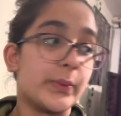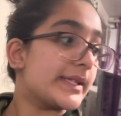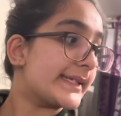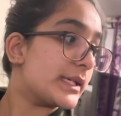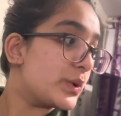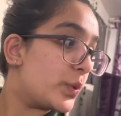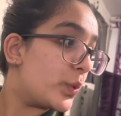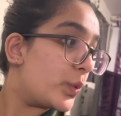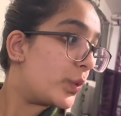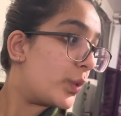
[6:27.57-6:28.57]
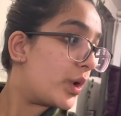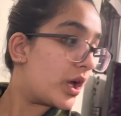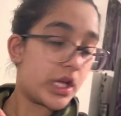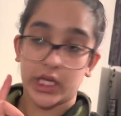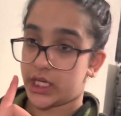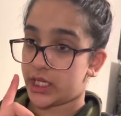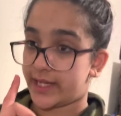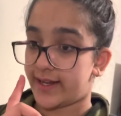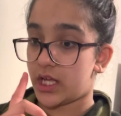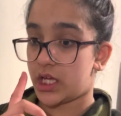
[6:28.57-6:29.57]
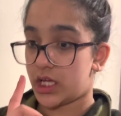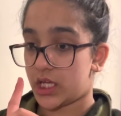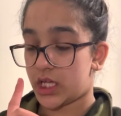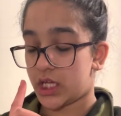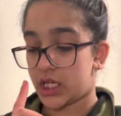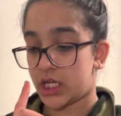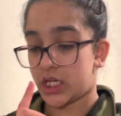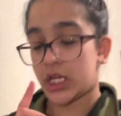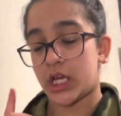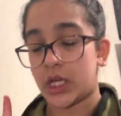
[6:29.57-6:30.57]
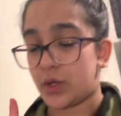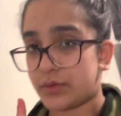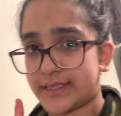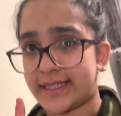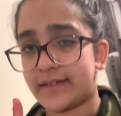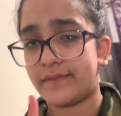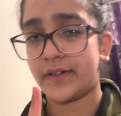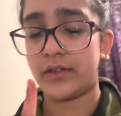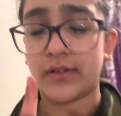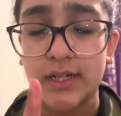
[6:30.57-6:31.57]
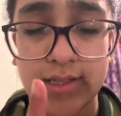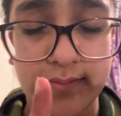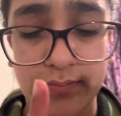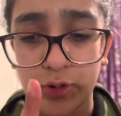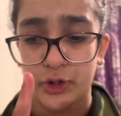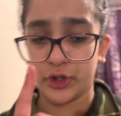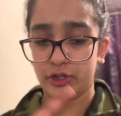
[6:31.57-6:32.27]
see you in 1 second for you guys, but